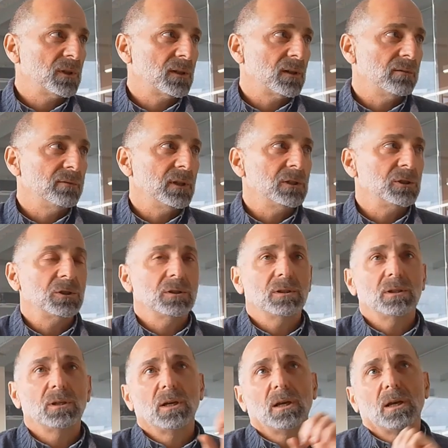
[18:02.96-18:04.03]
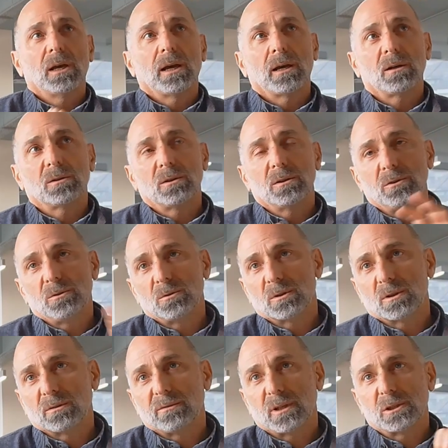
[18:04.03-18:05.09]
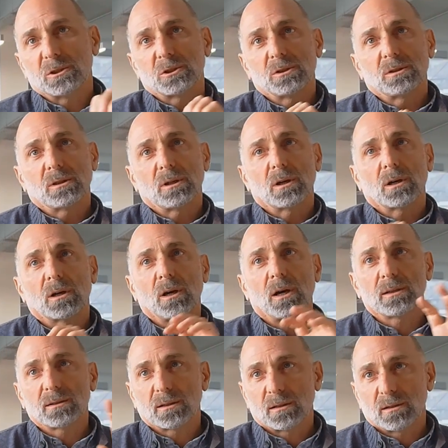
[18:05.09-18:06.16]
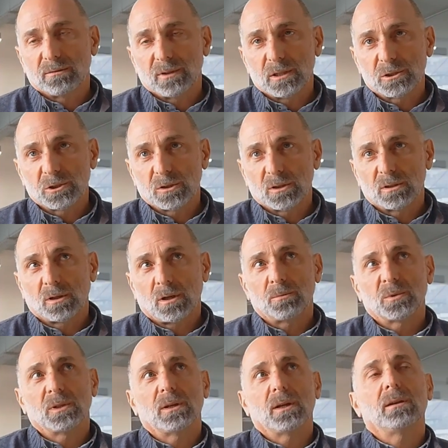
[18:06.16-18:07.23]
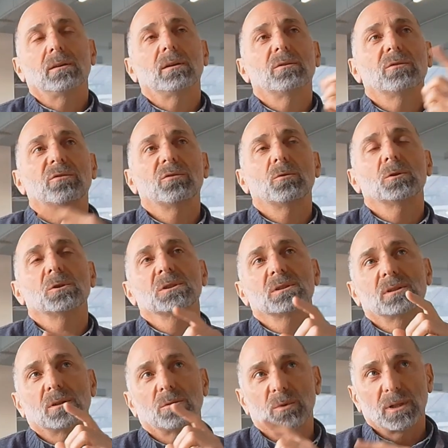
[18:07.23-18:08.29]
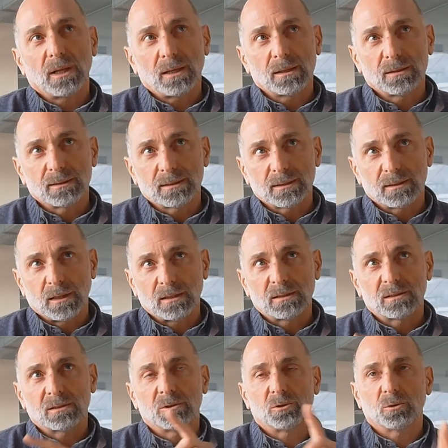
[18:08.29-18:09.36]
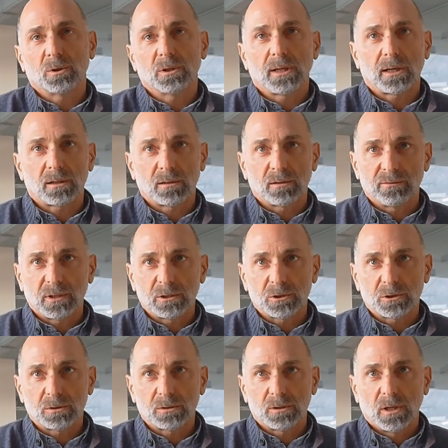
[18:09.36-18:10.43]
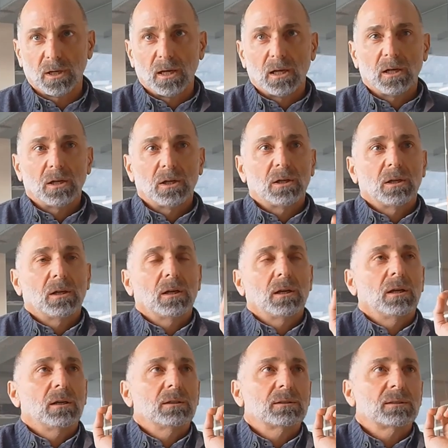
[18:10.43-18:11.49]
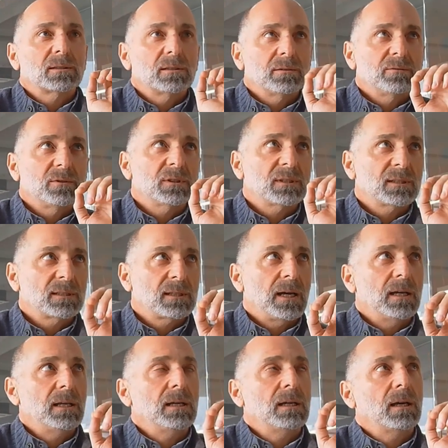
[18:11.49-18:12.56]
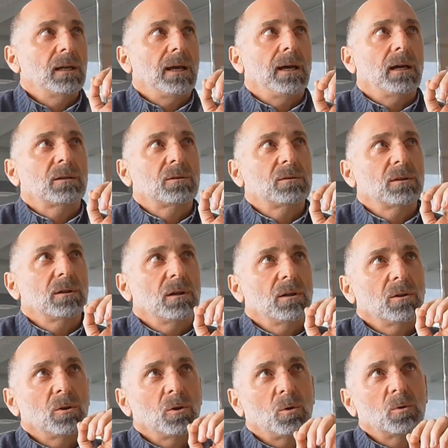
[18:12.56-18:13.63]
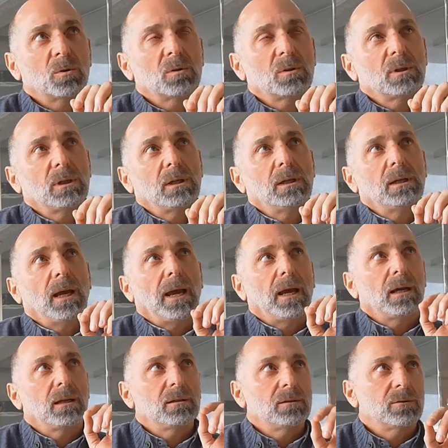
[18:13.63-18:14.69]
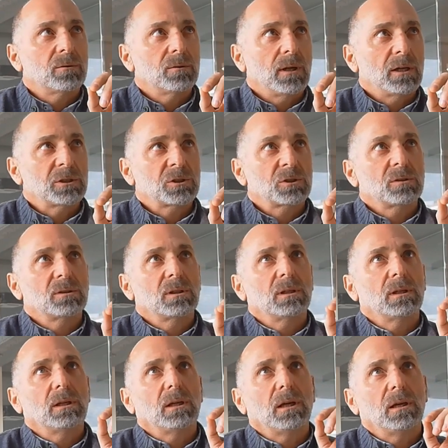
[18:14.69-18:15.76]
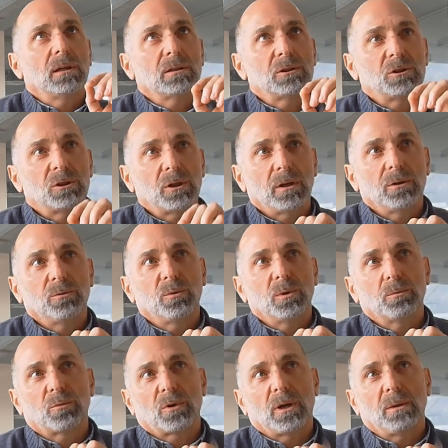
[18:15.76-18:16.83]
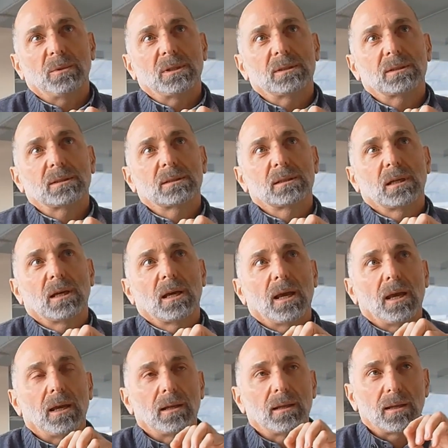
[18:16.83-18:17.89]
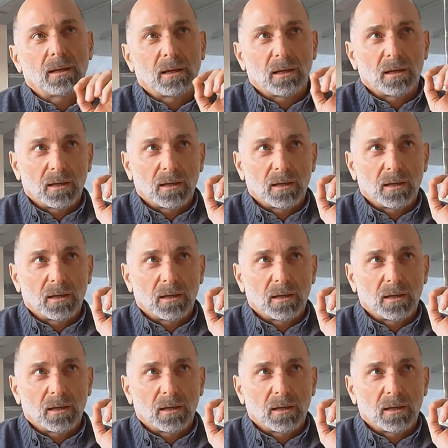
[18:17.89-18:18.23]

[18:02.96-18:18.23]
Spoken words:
the convention, held a new convention, got the convention adopted, and then forced the reluctant states to join that convention. Civil society can act locally and internationally in a genuine premise, and